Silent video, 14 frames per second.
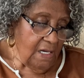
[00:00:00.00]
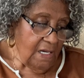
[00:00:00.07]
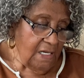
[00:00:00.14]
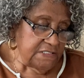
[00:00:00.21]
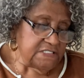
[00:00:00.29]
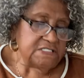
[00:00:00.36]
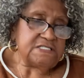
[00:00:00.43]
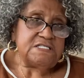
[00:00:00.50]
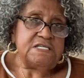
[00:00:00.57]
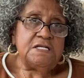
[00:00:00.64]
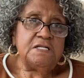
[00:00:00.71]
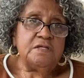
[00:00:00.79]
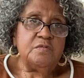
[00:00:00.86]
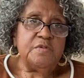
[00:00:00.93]
I just
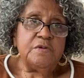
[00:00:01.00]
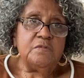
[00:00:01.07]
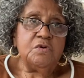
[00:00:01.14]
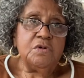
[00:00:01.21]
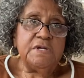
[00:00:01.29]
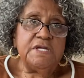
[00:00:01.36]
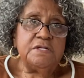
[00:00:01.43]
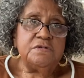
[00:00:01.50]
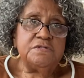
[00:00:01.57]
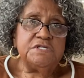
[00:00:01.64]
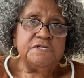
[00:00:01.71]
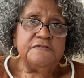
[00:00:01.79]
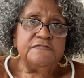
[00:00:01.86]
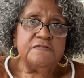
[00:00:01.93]
need a little bit more
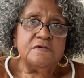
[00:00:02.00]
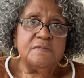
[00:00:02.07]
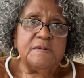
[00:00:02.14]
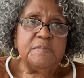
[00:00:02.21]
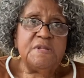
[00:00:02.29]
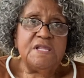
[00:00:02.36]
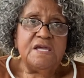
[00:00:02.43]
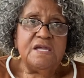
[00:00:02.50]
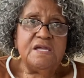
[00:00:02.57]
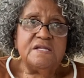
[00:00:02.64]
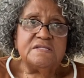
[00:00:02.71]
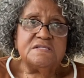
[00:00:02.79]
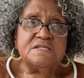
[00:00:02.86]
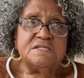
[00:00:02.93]
energy for my
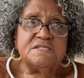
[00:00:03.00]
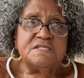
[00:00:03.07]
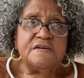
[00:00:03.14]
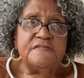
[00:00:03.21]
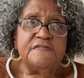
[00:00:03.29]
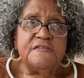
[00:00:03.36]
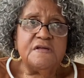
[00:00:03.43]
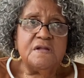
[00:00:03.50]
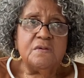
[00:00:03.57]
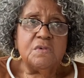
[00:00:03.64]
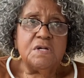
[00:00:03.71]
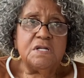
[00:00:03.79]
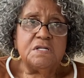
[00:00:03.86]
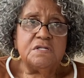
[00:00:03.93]
plants and stuff that I
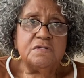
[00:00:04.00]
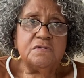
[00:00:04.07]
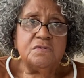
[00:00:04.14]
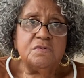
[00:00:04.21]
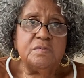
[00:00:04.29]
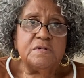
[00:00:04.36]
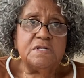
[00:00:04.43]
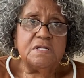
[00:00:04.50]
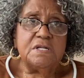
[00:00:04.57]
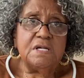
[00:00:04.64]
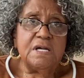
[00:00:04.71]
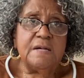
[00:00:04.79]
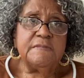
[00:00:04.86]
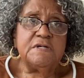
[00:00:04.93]
want to do, but
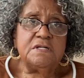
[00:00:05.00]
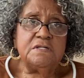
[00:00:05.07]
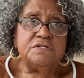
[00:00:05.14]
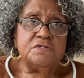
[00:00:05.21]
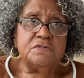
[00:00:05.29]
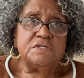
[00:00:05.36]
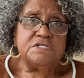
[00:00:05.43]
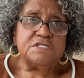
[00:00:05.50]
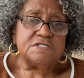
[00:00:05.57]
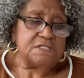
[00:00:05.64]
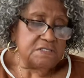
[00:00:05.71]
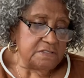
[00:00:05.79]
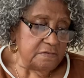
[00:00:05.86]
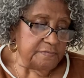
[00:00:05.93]
I'm going to do it
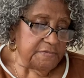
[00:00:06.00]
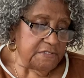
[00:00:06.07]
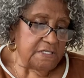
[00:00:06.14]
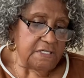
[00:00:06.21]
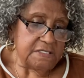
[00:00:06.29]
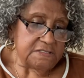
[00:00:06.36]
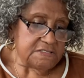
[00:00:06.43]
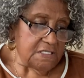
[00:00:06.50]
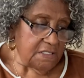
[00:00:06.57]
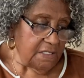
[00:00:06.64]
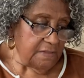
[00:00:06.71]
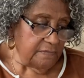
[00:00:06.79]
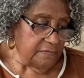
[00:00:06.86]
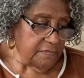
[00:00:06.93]
just a little bit at a
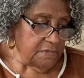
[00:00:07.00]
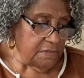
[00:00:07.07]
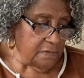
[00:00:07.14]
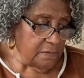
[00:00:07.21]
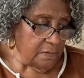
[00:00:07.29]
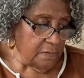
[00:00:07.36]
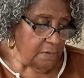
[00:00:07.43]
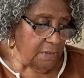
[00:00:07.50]
time, you know?